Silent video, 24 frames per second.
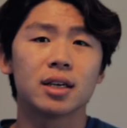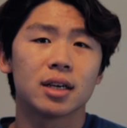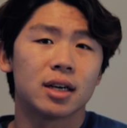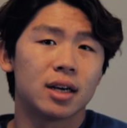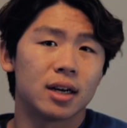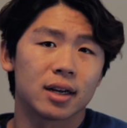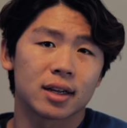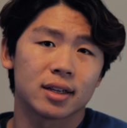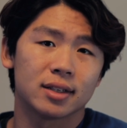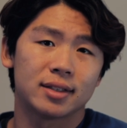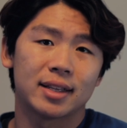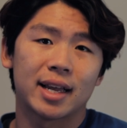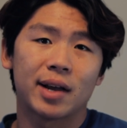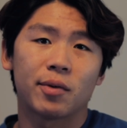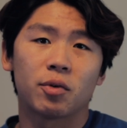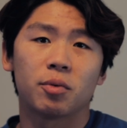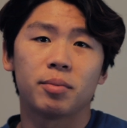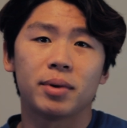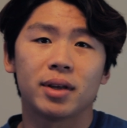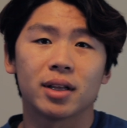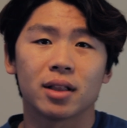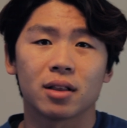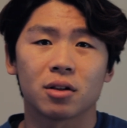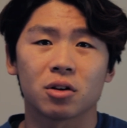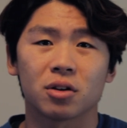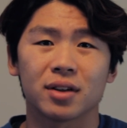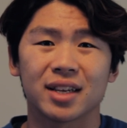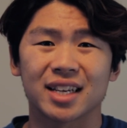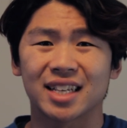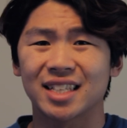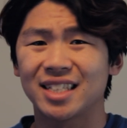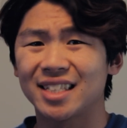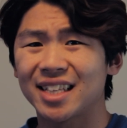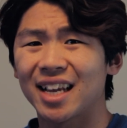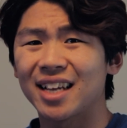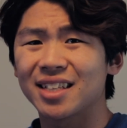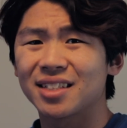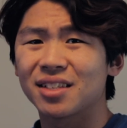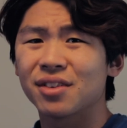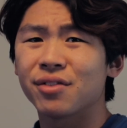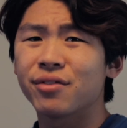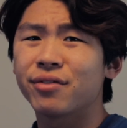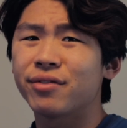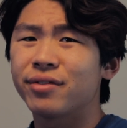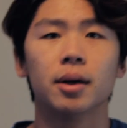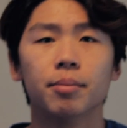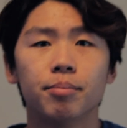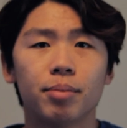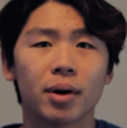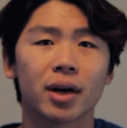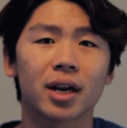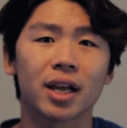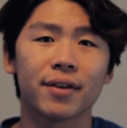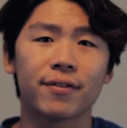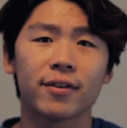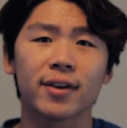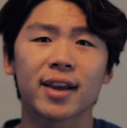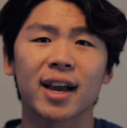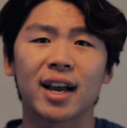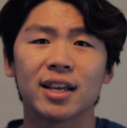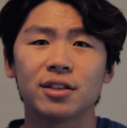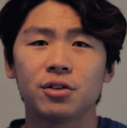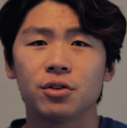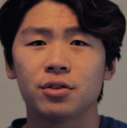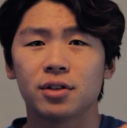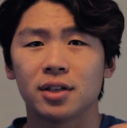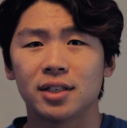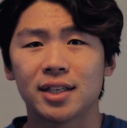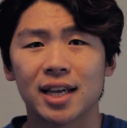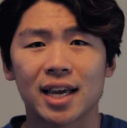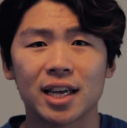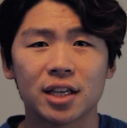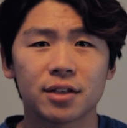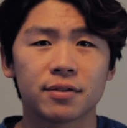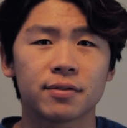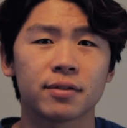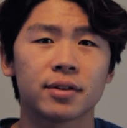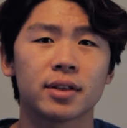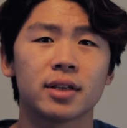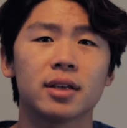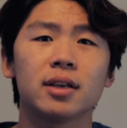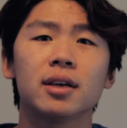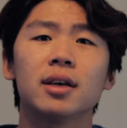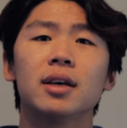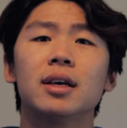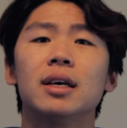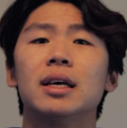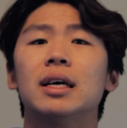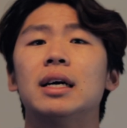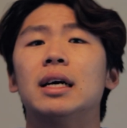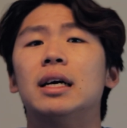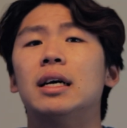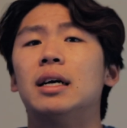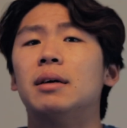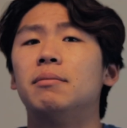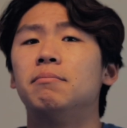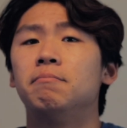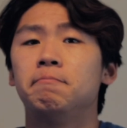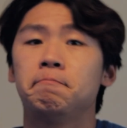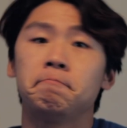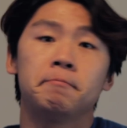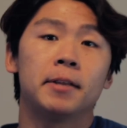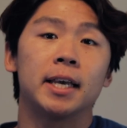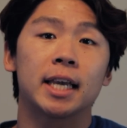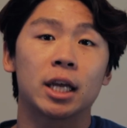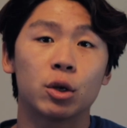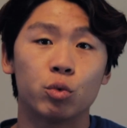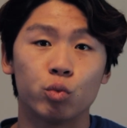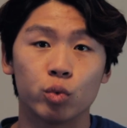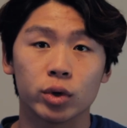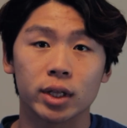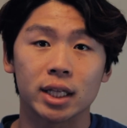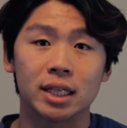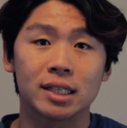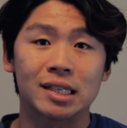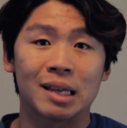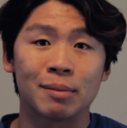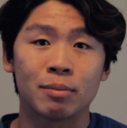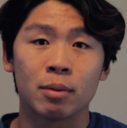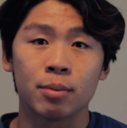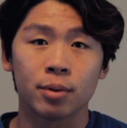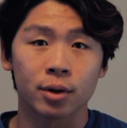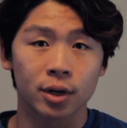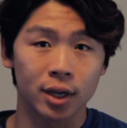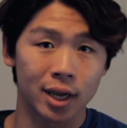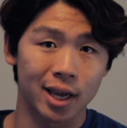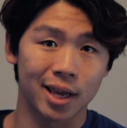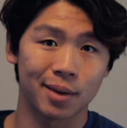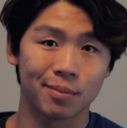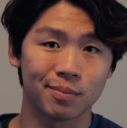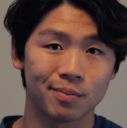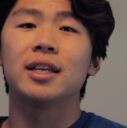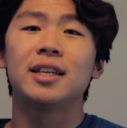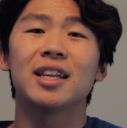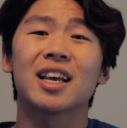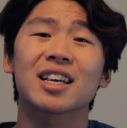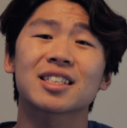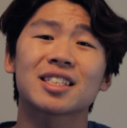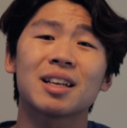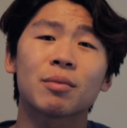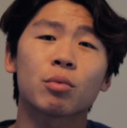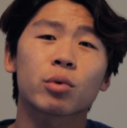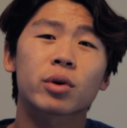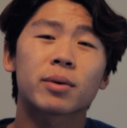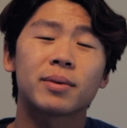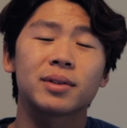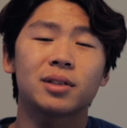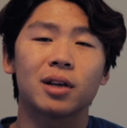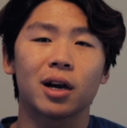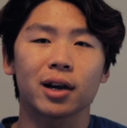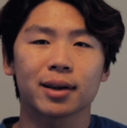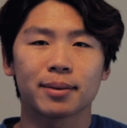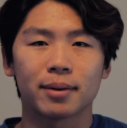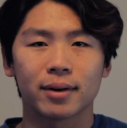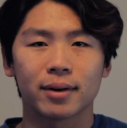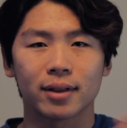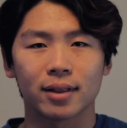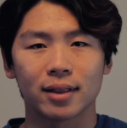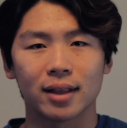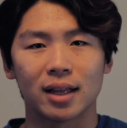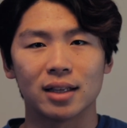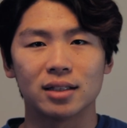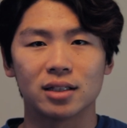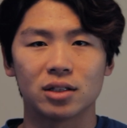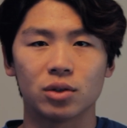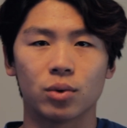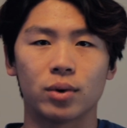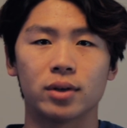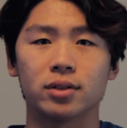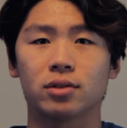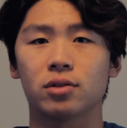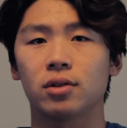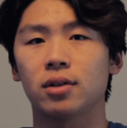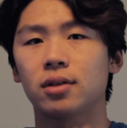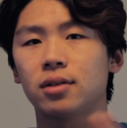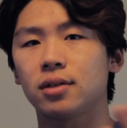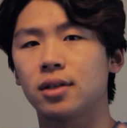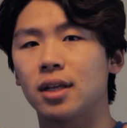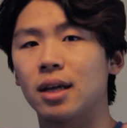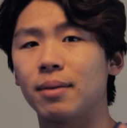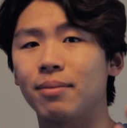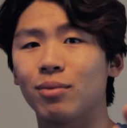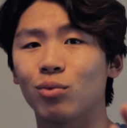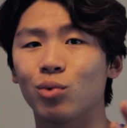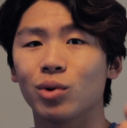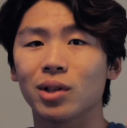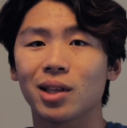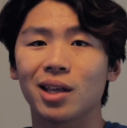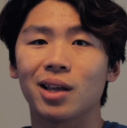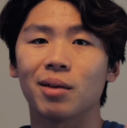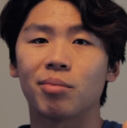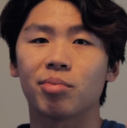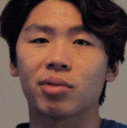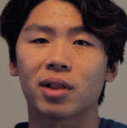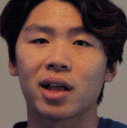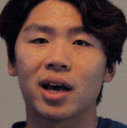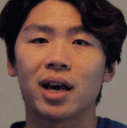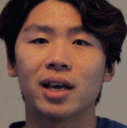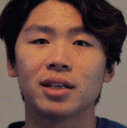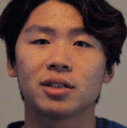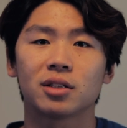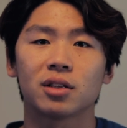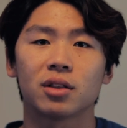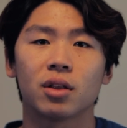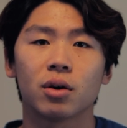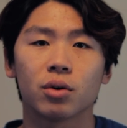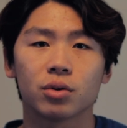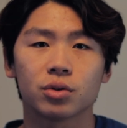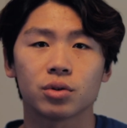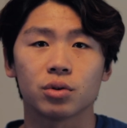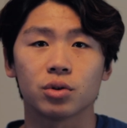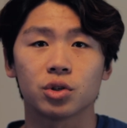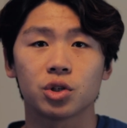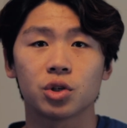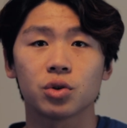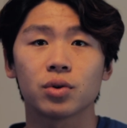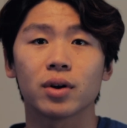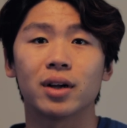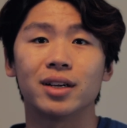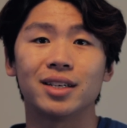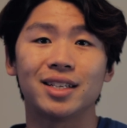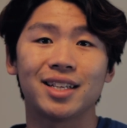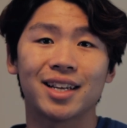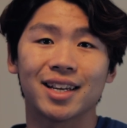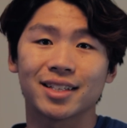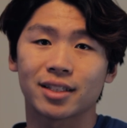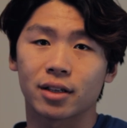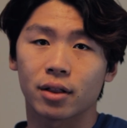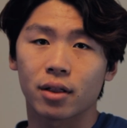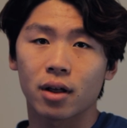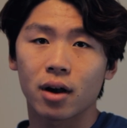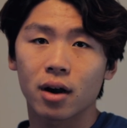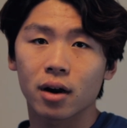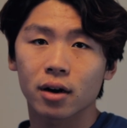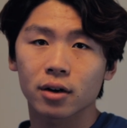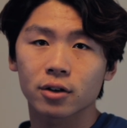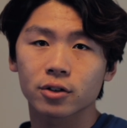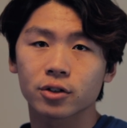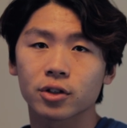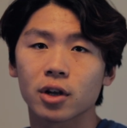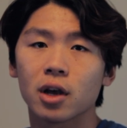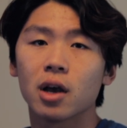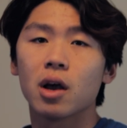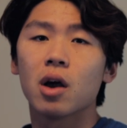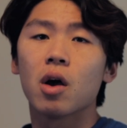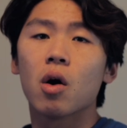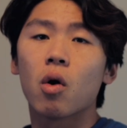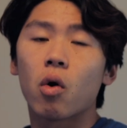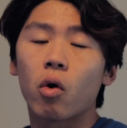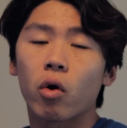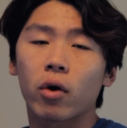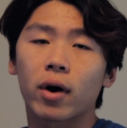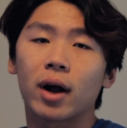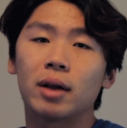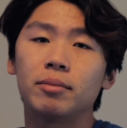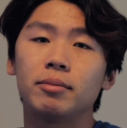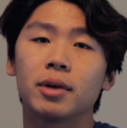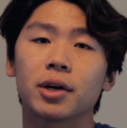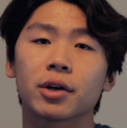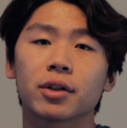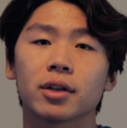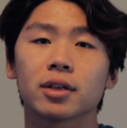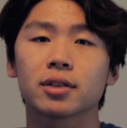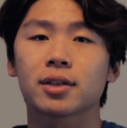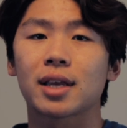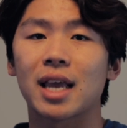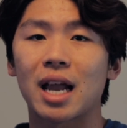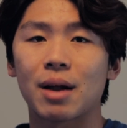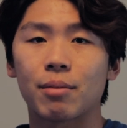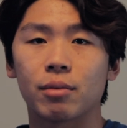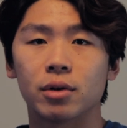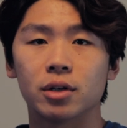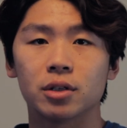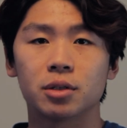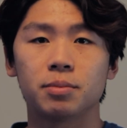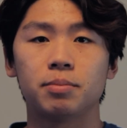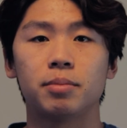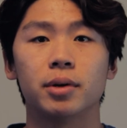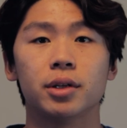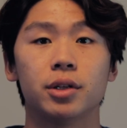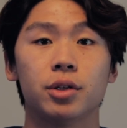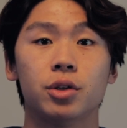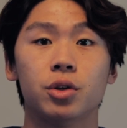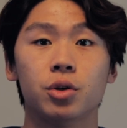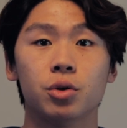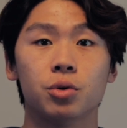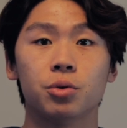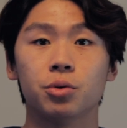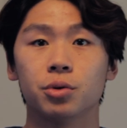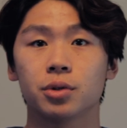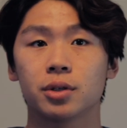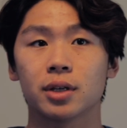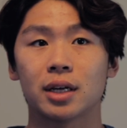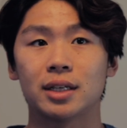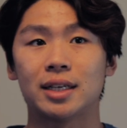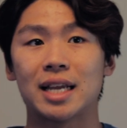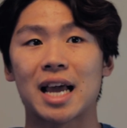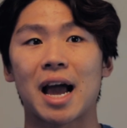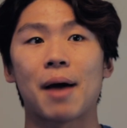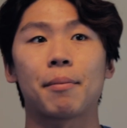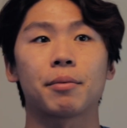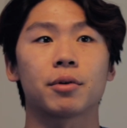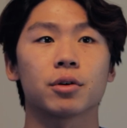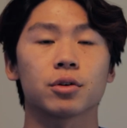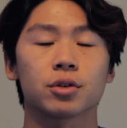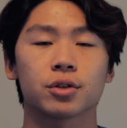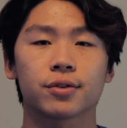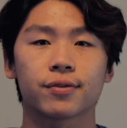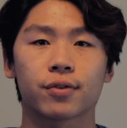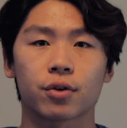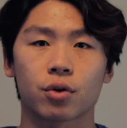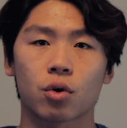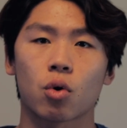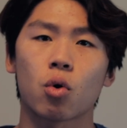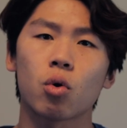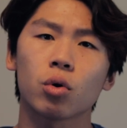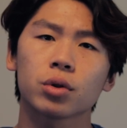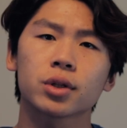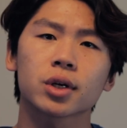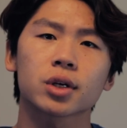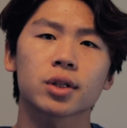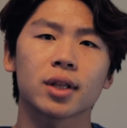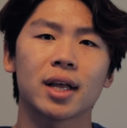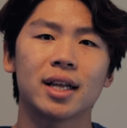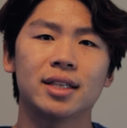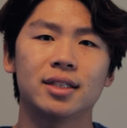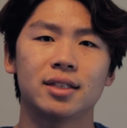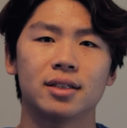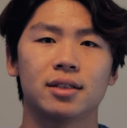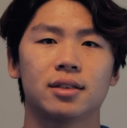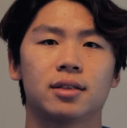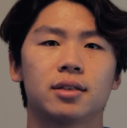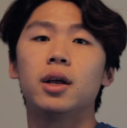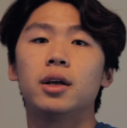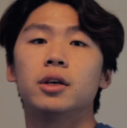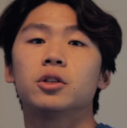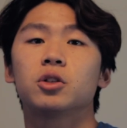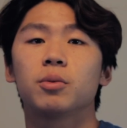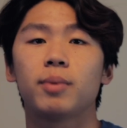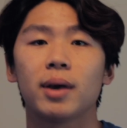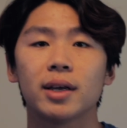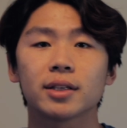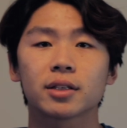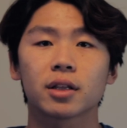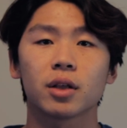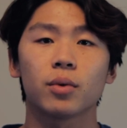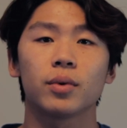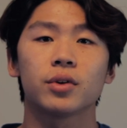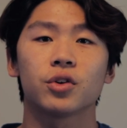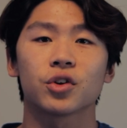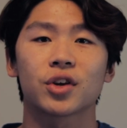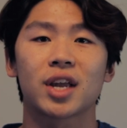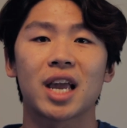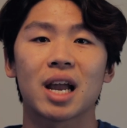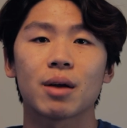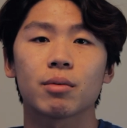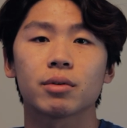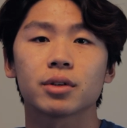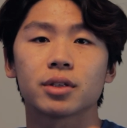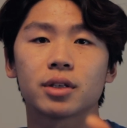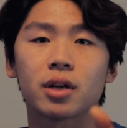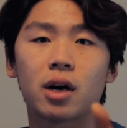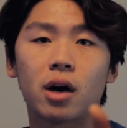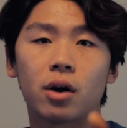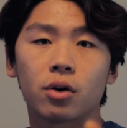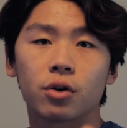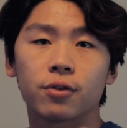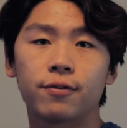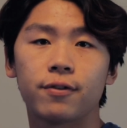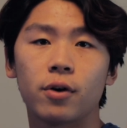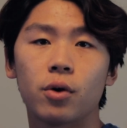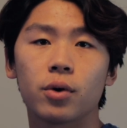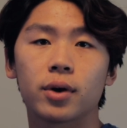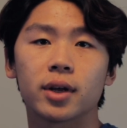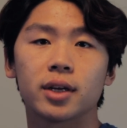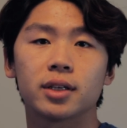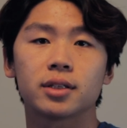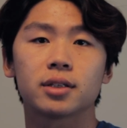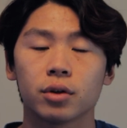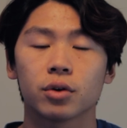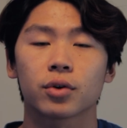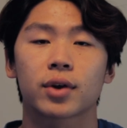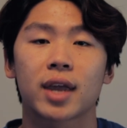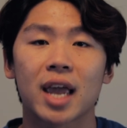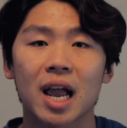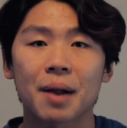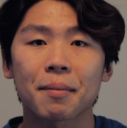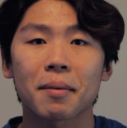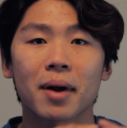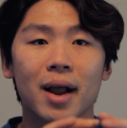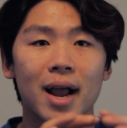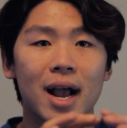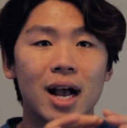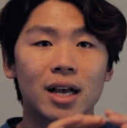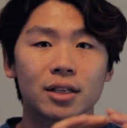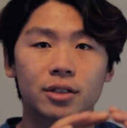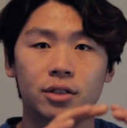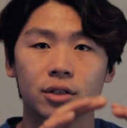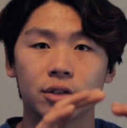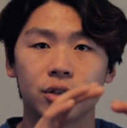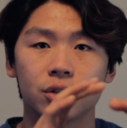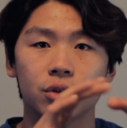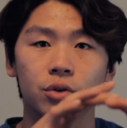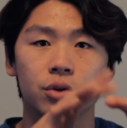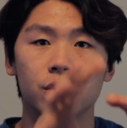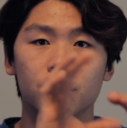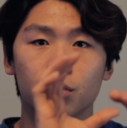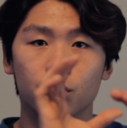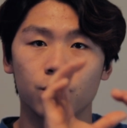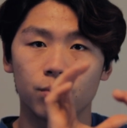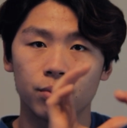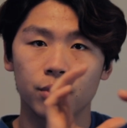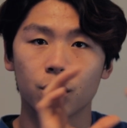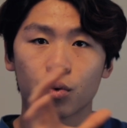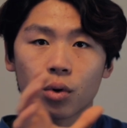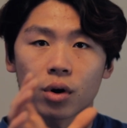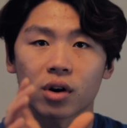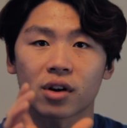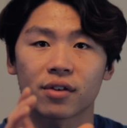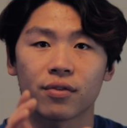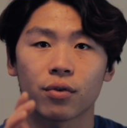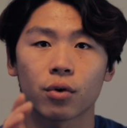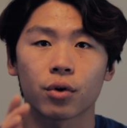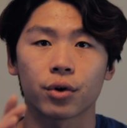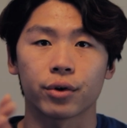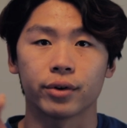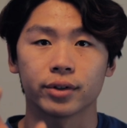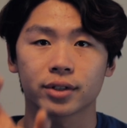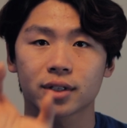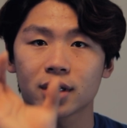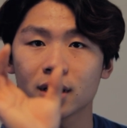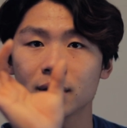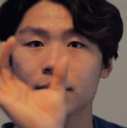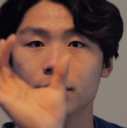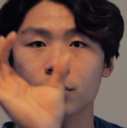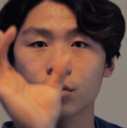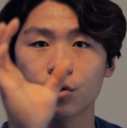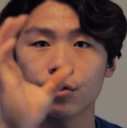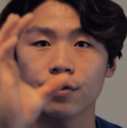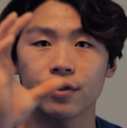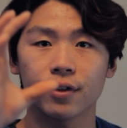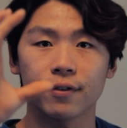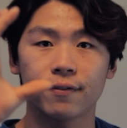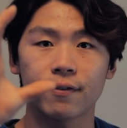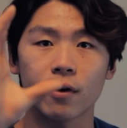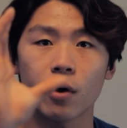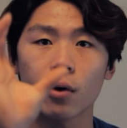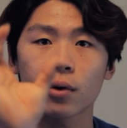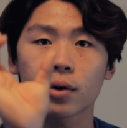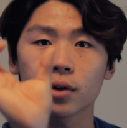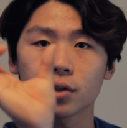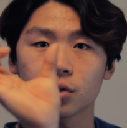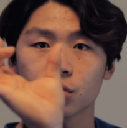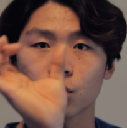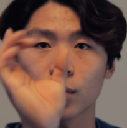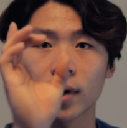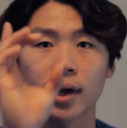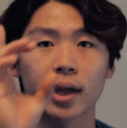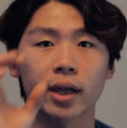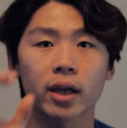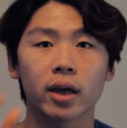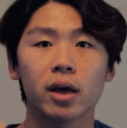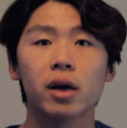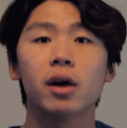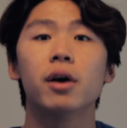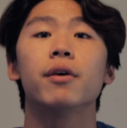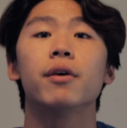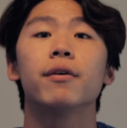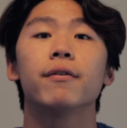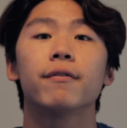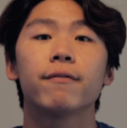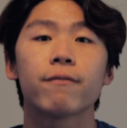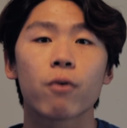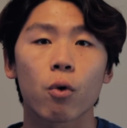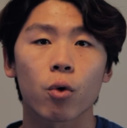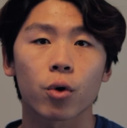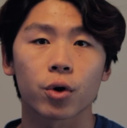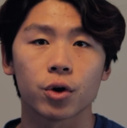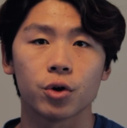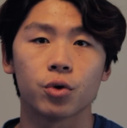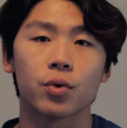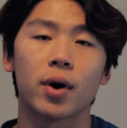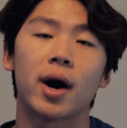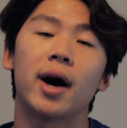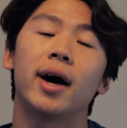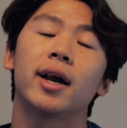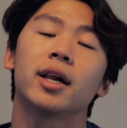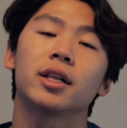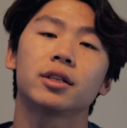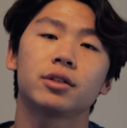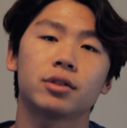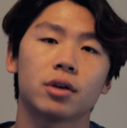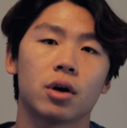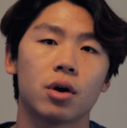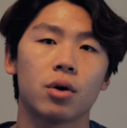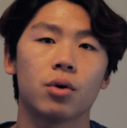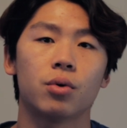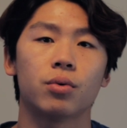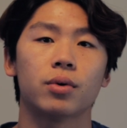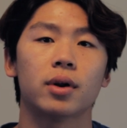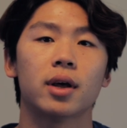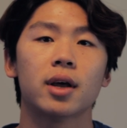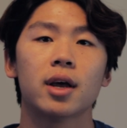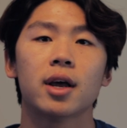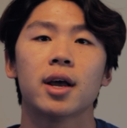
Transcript: because that will be a little excessive, but if you guys use it tastefully, it can really step up your game. Next up, we're going to be talking about lens noise. So this tip really applies to those who shoot on DSLRs or on mirrorless cameras but use adapters for older lenses. So basically, when your camera's in autofocus, your camera has to do the work for you. It's going to move the focus ring for you on its own.